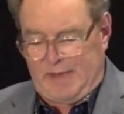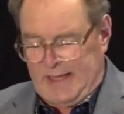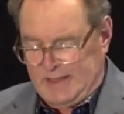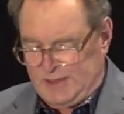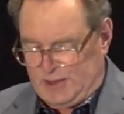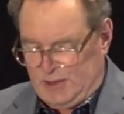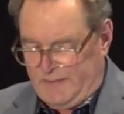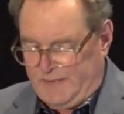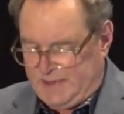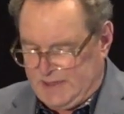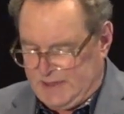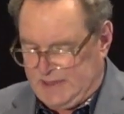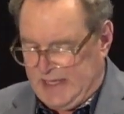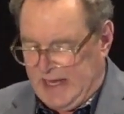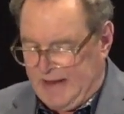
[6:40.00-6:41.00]
guest
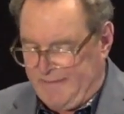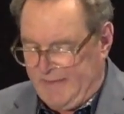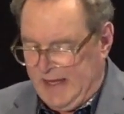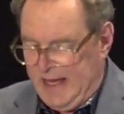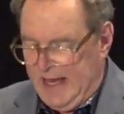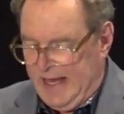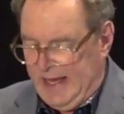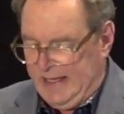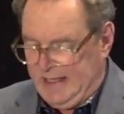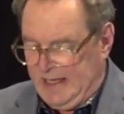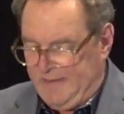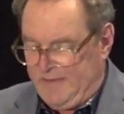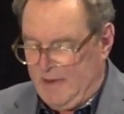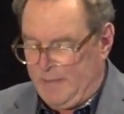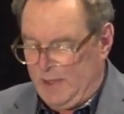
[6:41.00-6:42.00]
services staff and
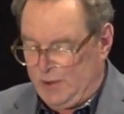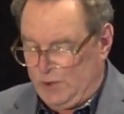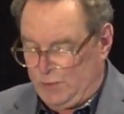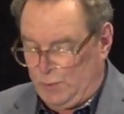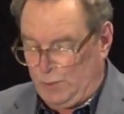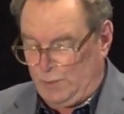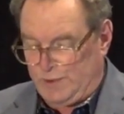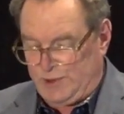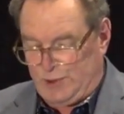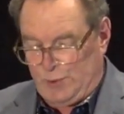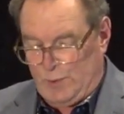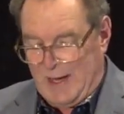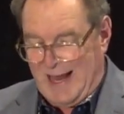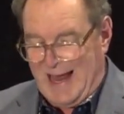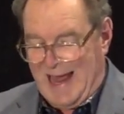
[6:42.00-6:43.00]
give them the tools
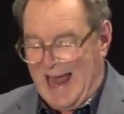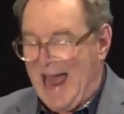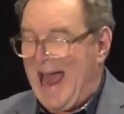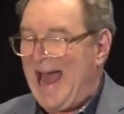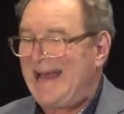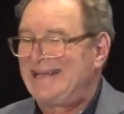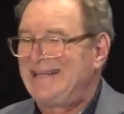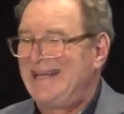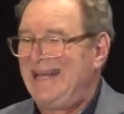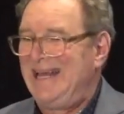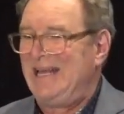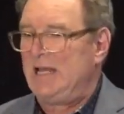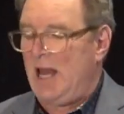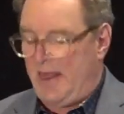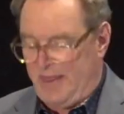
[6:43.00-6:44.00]
to act
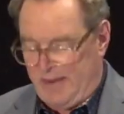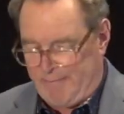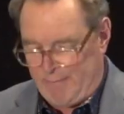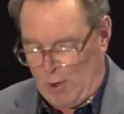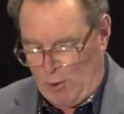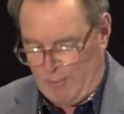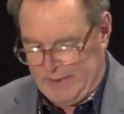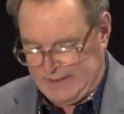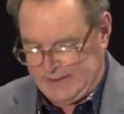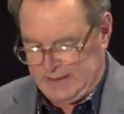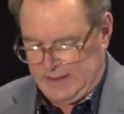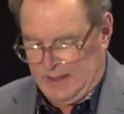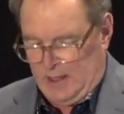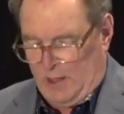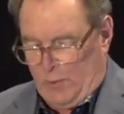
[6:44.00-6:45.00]
in the moment
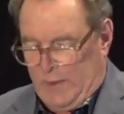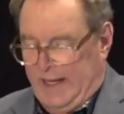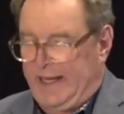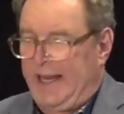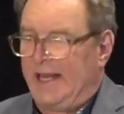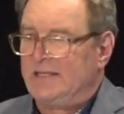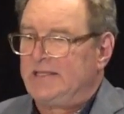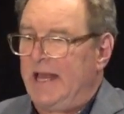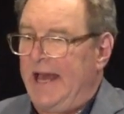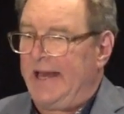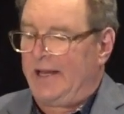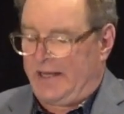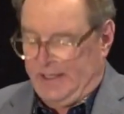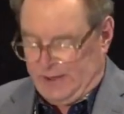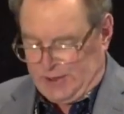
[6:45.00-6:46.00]
when a guest had
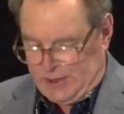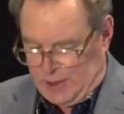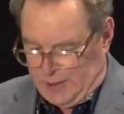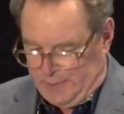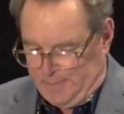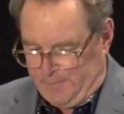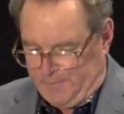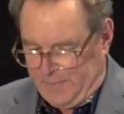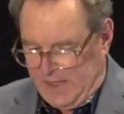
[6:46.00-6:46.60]
a concern.